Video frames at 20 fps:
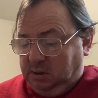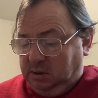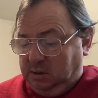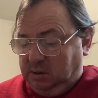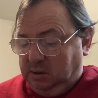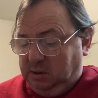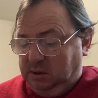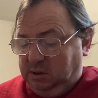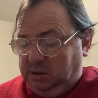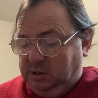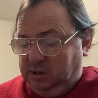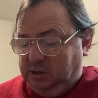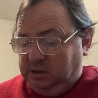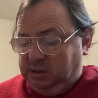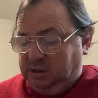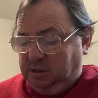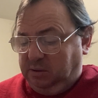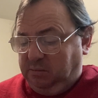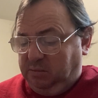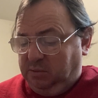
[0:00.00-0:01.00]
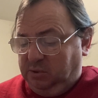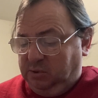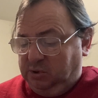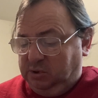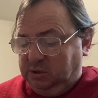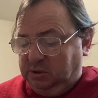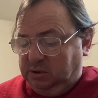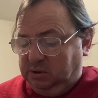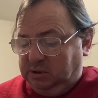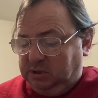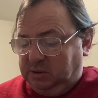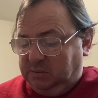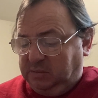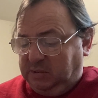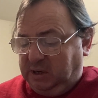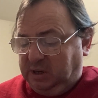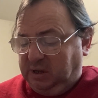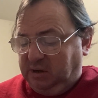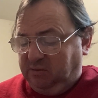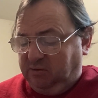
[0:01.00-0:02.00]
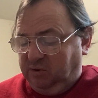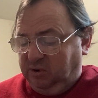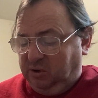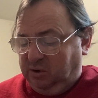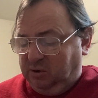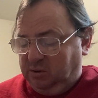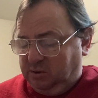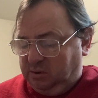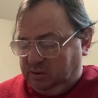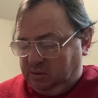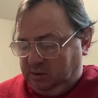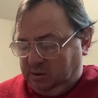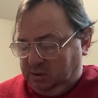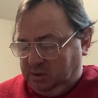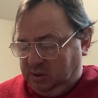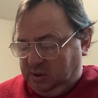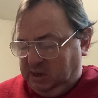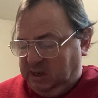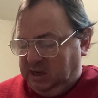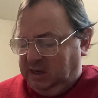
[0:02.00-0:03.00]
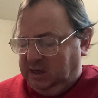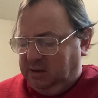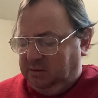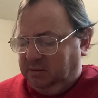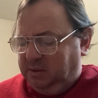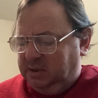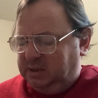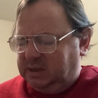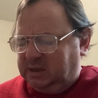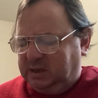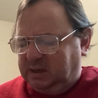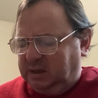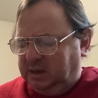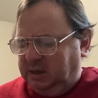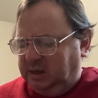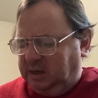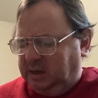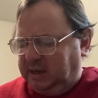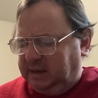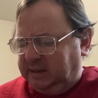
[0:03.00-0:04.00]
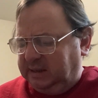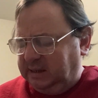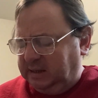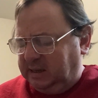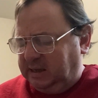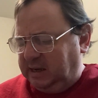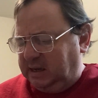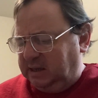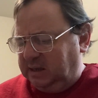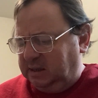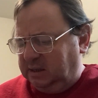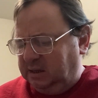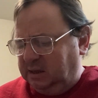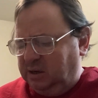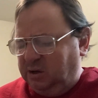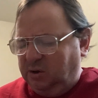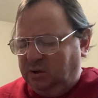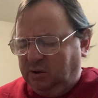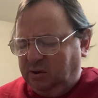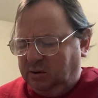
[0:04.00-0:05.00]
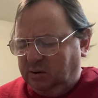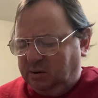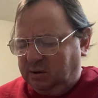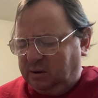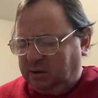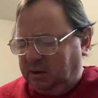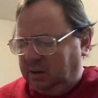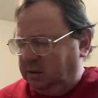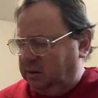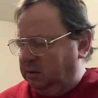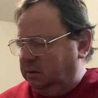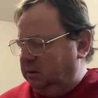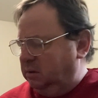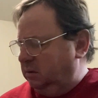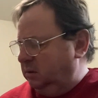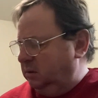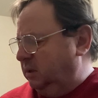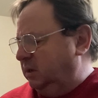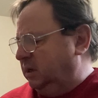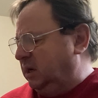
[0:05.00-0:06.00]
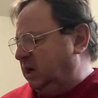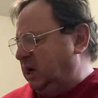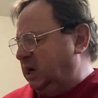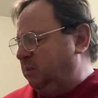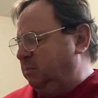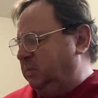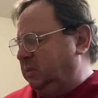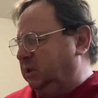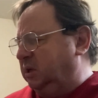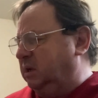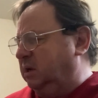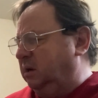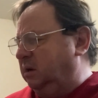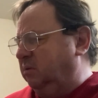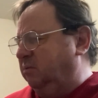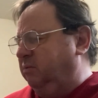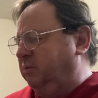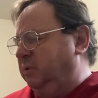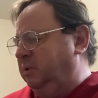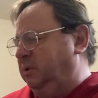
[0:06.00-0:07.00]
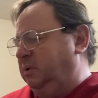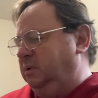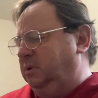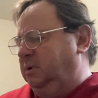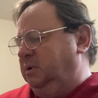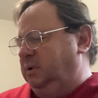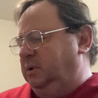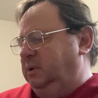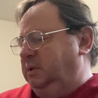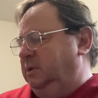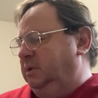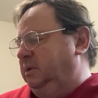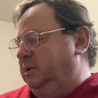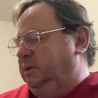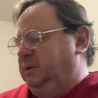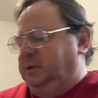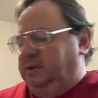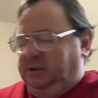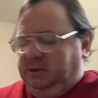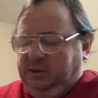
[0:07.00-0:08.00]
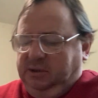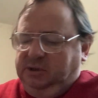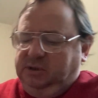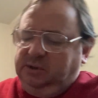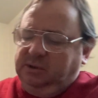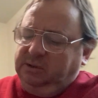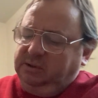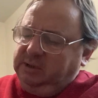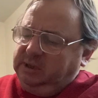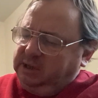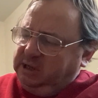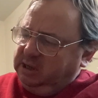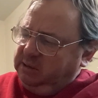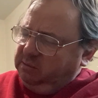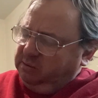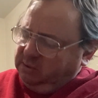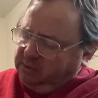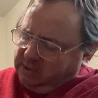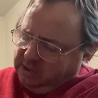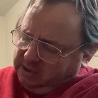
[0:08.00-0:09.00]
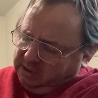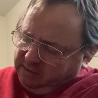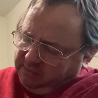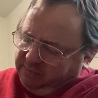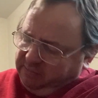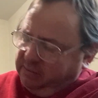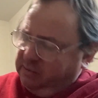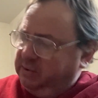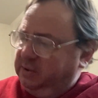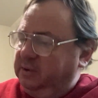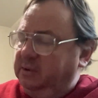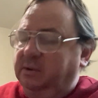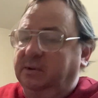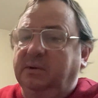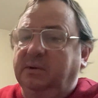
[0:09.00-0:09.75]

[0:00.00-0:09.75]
The distribution, some kind of New York. Basically, Canada, New York, and I'm in California. So they came to California.